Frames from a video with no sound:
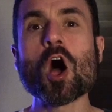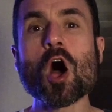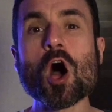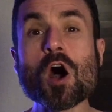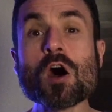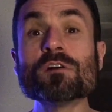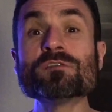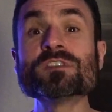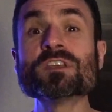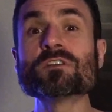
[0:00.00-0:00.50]

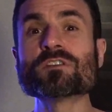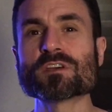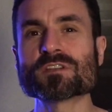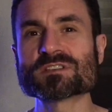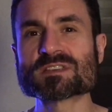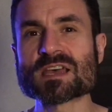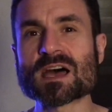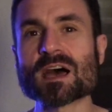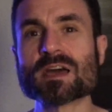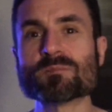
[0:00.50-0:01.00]
of the other
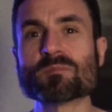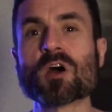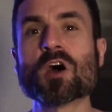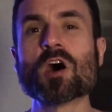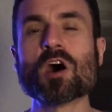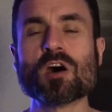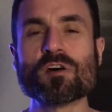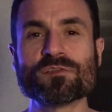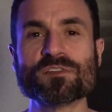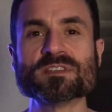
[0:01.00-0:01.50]
type
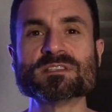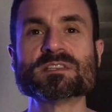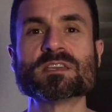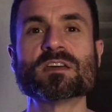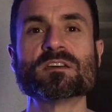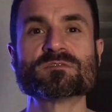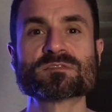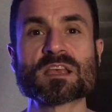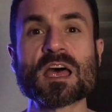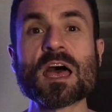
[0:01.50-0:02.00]
of
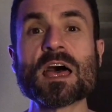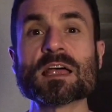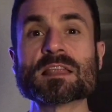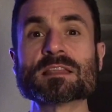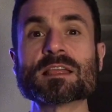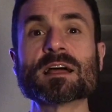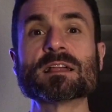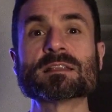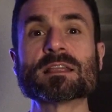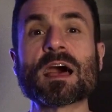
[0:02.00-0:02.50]
ETFs
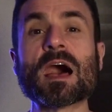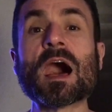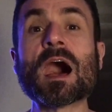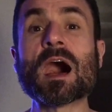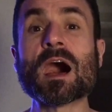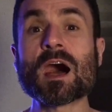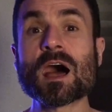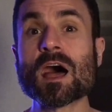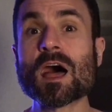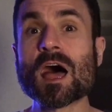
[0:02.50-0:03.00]
that
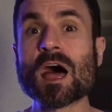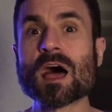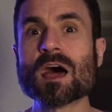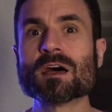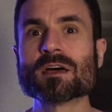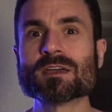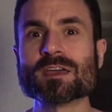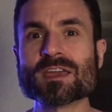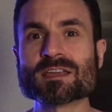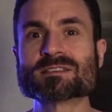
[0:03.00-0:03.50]
are
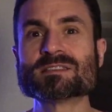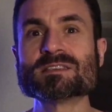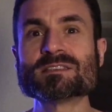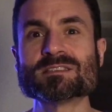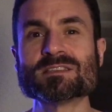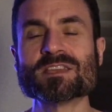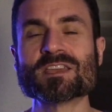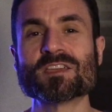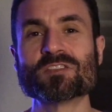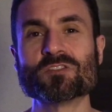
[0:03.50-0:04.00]

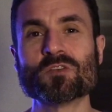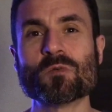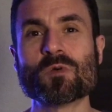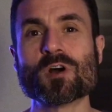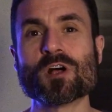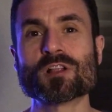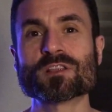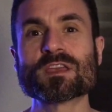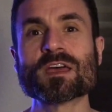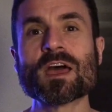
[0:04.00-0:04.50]
existing in the
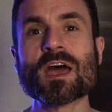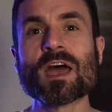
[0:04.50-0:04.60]
world,